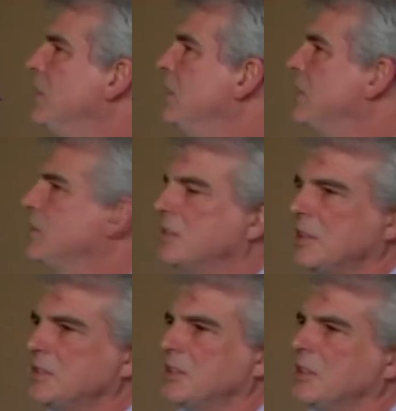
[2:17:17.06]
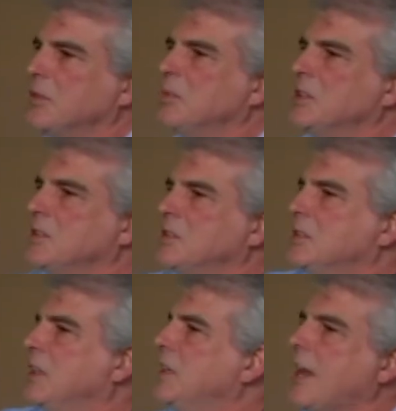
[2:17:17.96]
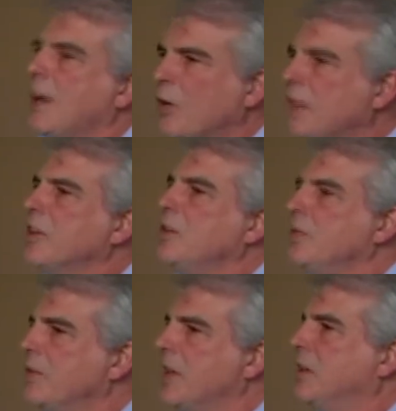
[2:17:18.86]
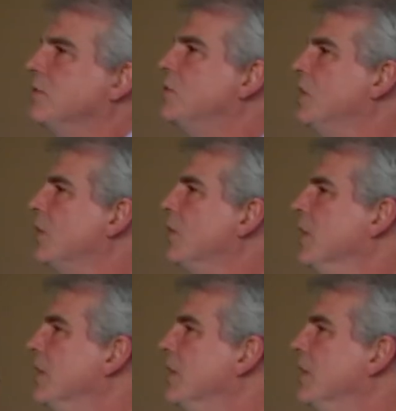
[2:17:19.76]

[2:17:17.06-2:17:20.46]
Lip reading: because they see them as, and however you think of children.